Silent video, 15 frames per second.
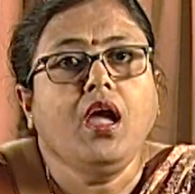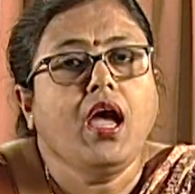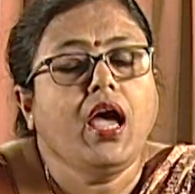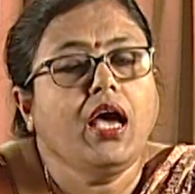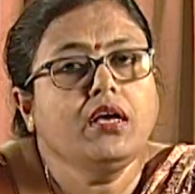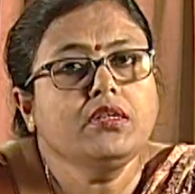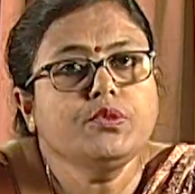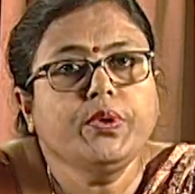
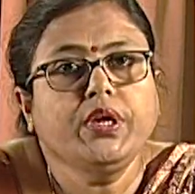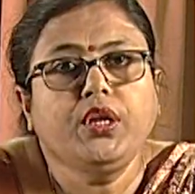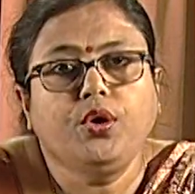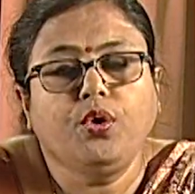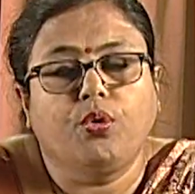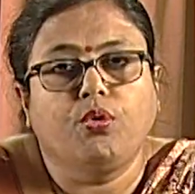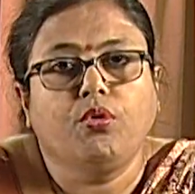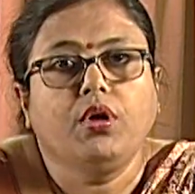As we
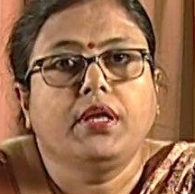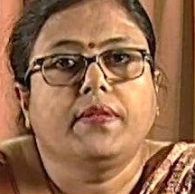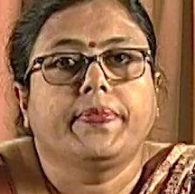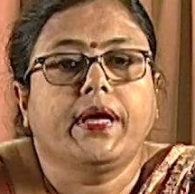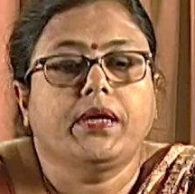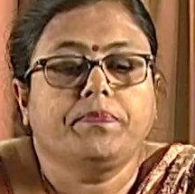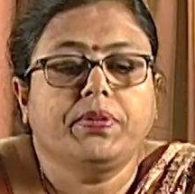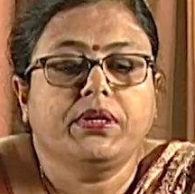know
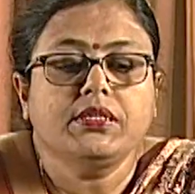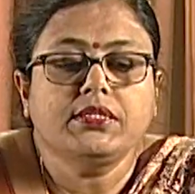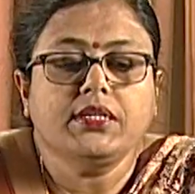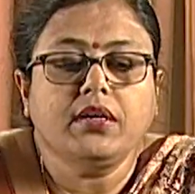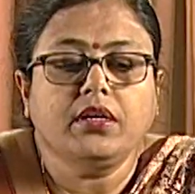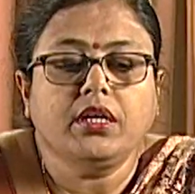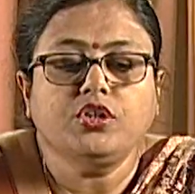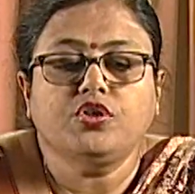that
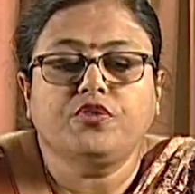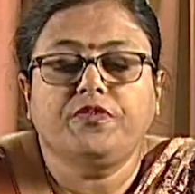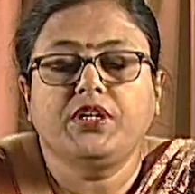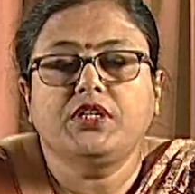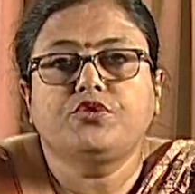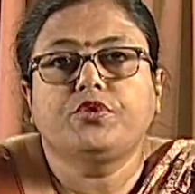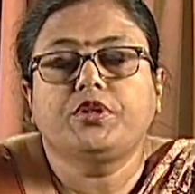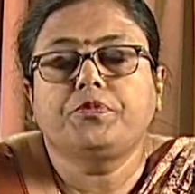percentage of
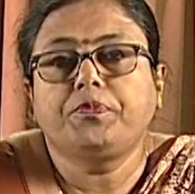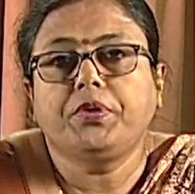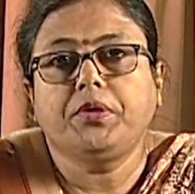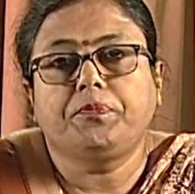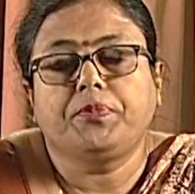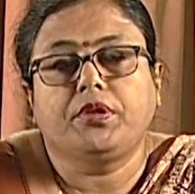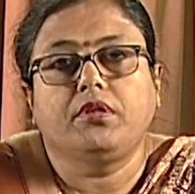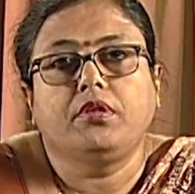literate
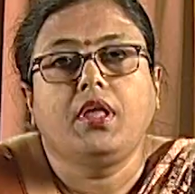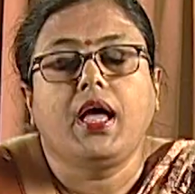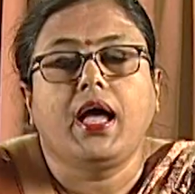people